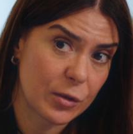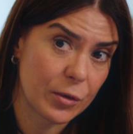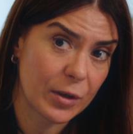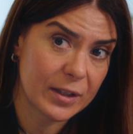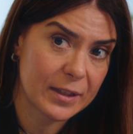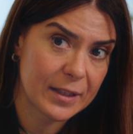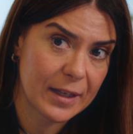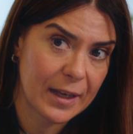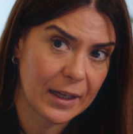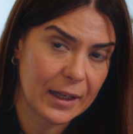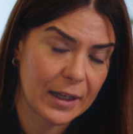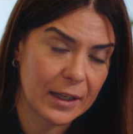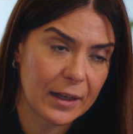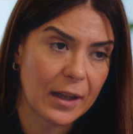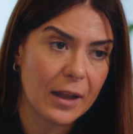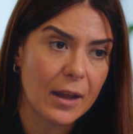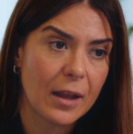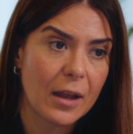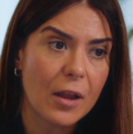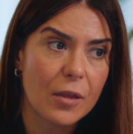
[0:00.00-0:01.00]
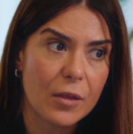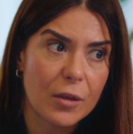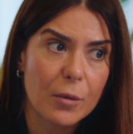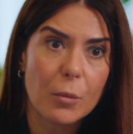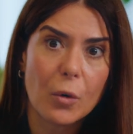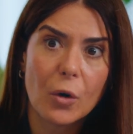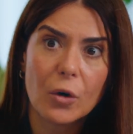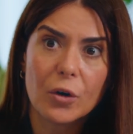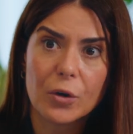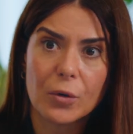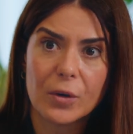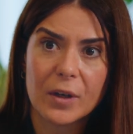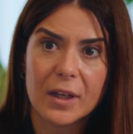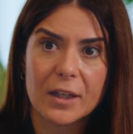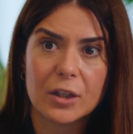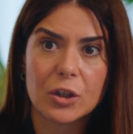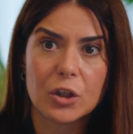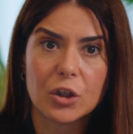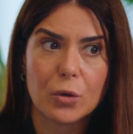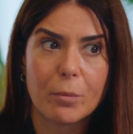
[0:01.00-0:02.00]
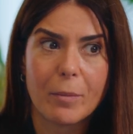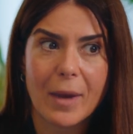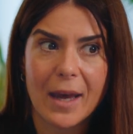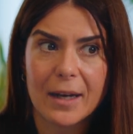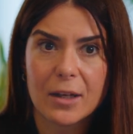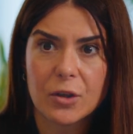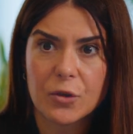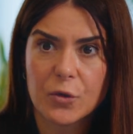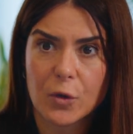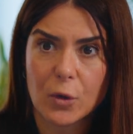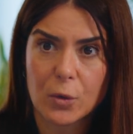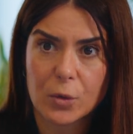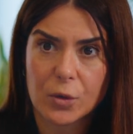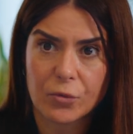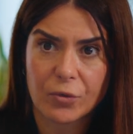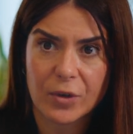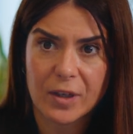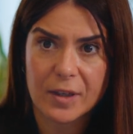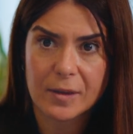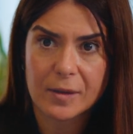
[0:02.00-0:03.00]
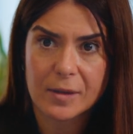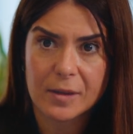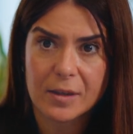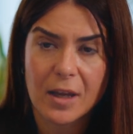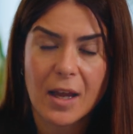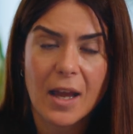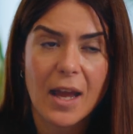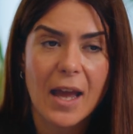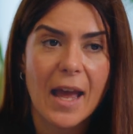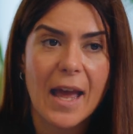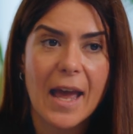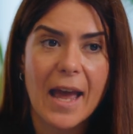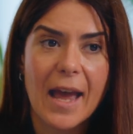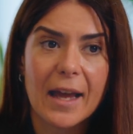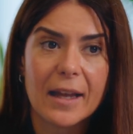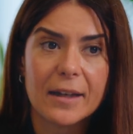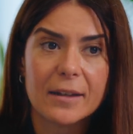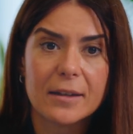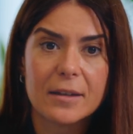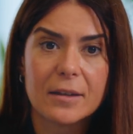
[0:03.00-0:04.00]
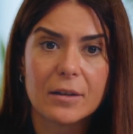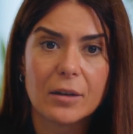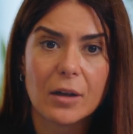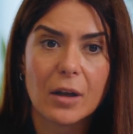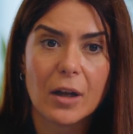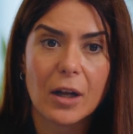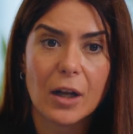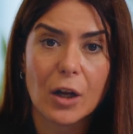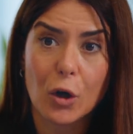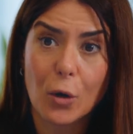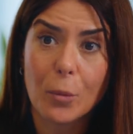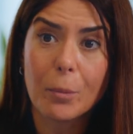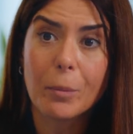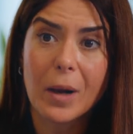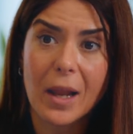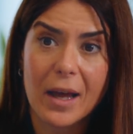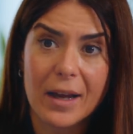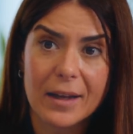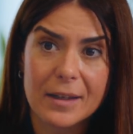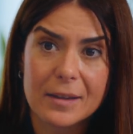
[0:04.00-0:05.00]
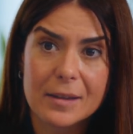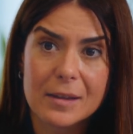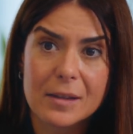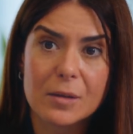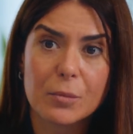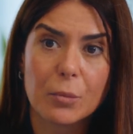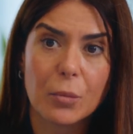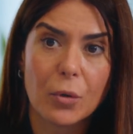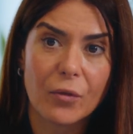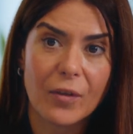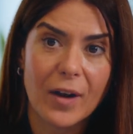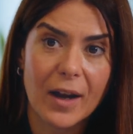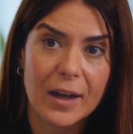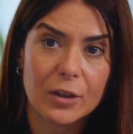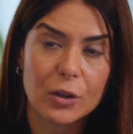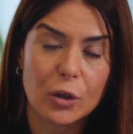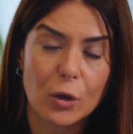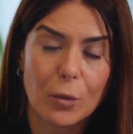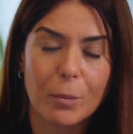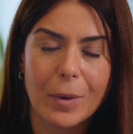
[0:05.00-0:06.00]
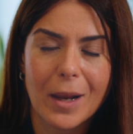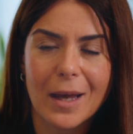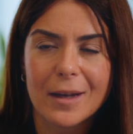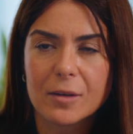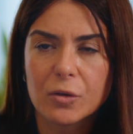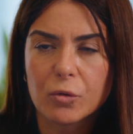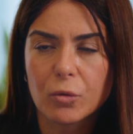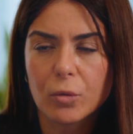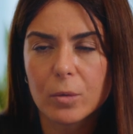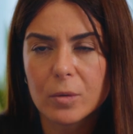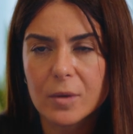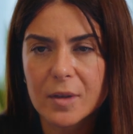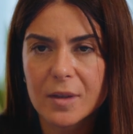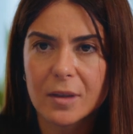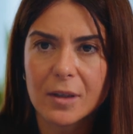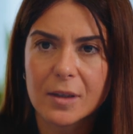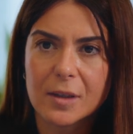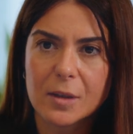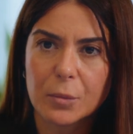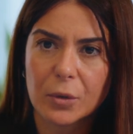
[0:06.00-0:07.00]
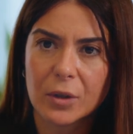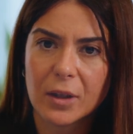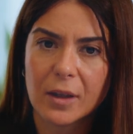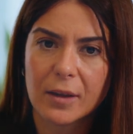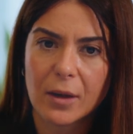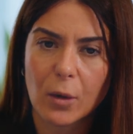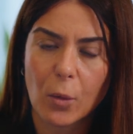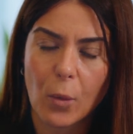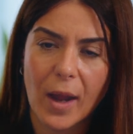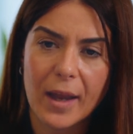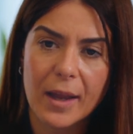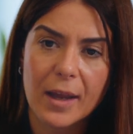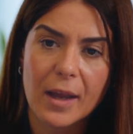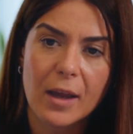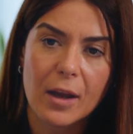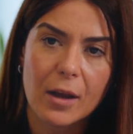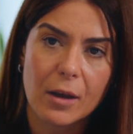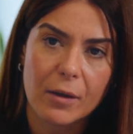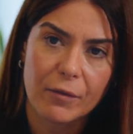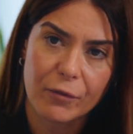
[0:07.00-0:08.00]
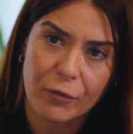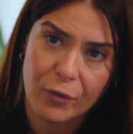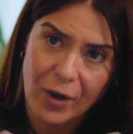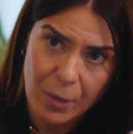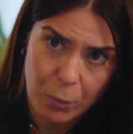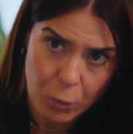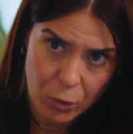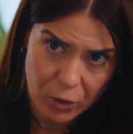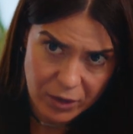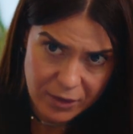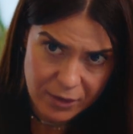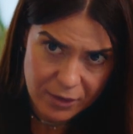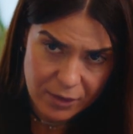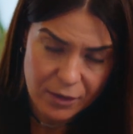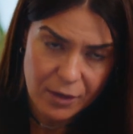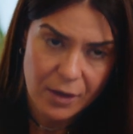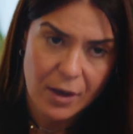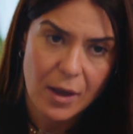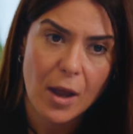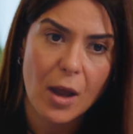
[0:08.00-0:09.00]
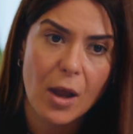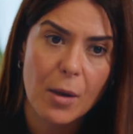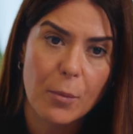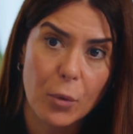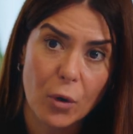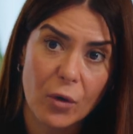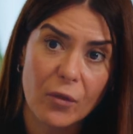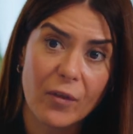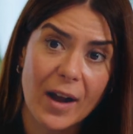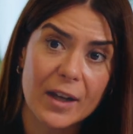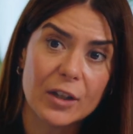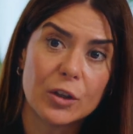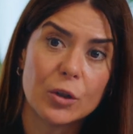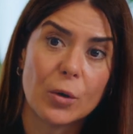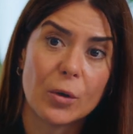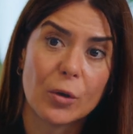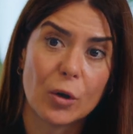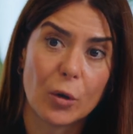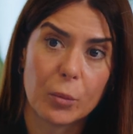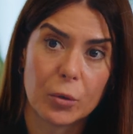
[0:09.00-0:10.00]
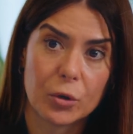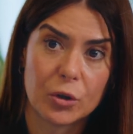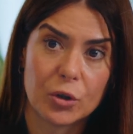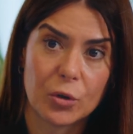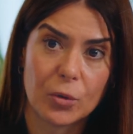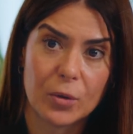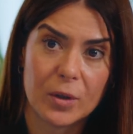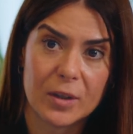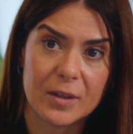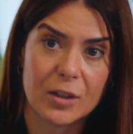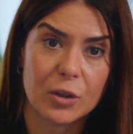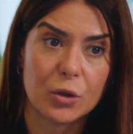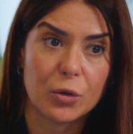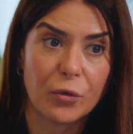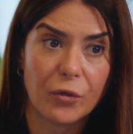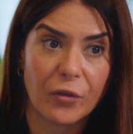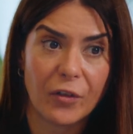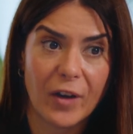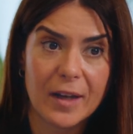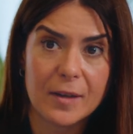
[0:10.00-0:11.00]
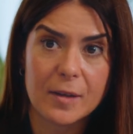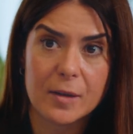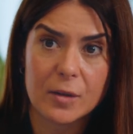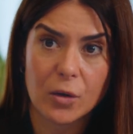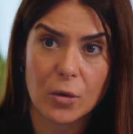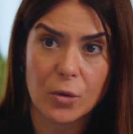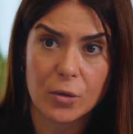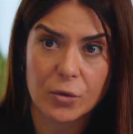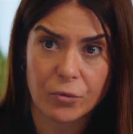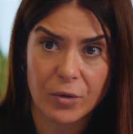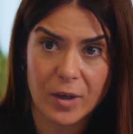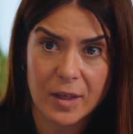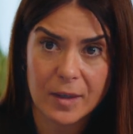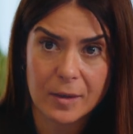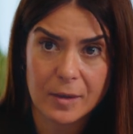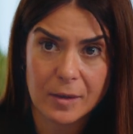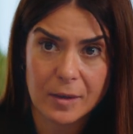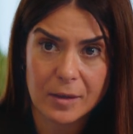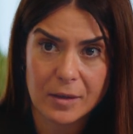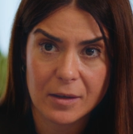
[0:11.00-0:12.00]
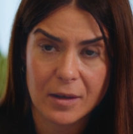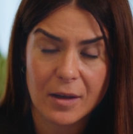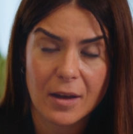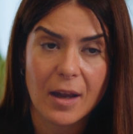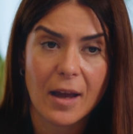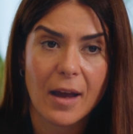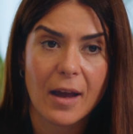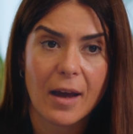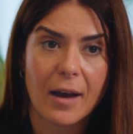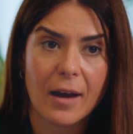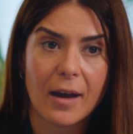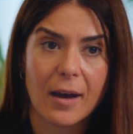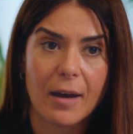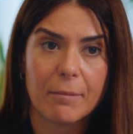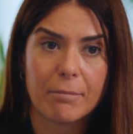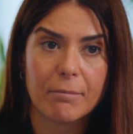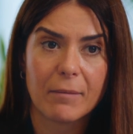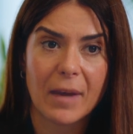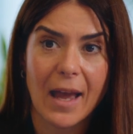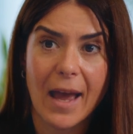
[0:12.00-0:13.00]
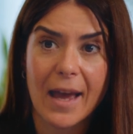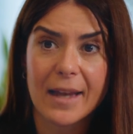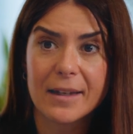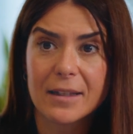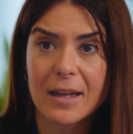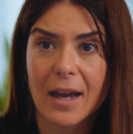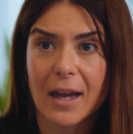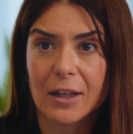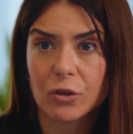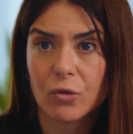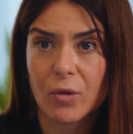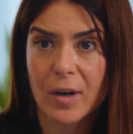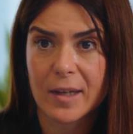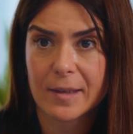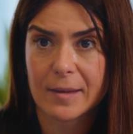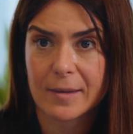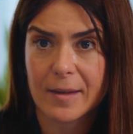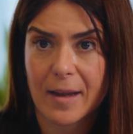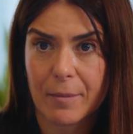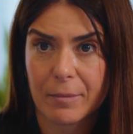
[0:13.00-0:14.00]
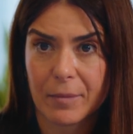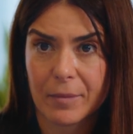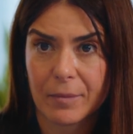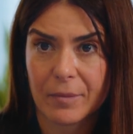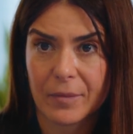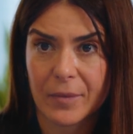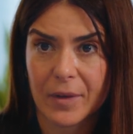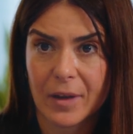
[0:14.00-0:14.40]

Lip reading: you are taking, the more you need to manage those risks. And compliance rules, let's put it that way, frameworks, provide you an opportunity to face those risks and address them.